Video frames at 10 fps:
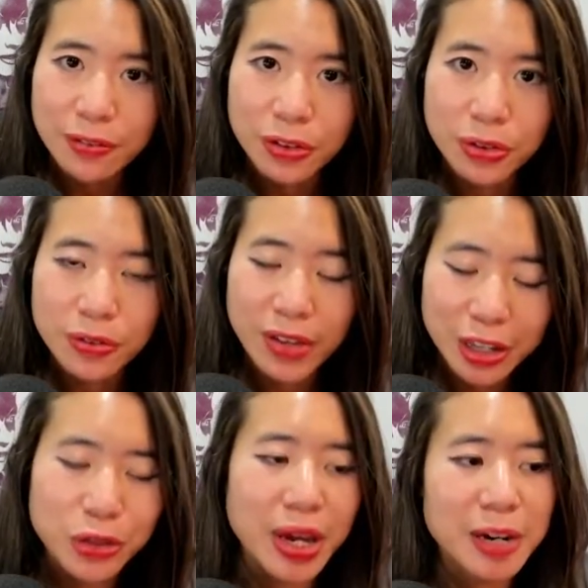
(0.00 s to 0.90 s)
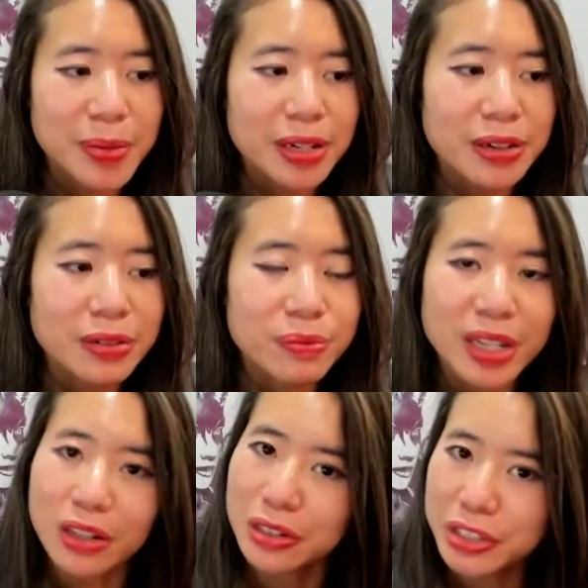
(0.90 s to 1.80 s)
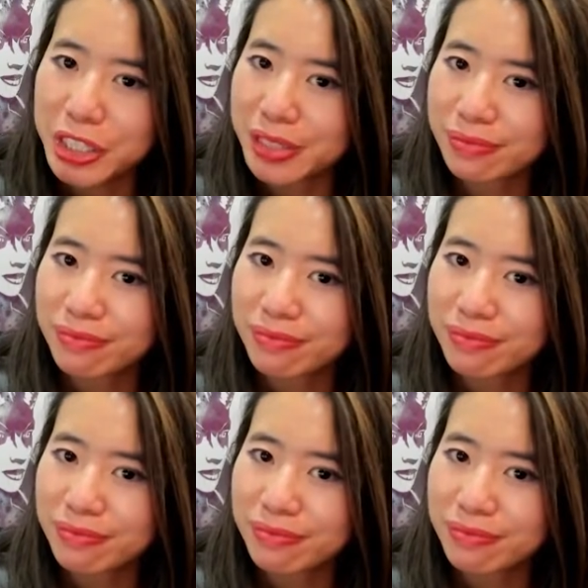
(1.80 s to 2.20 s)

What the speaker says: value animator, I call start.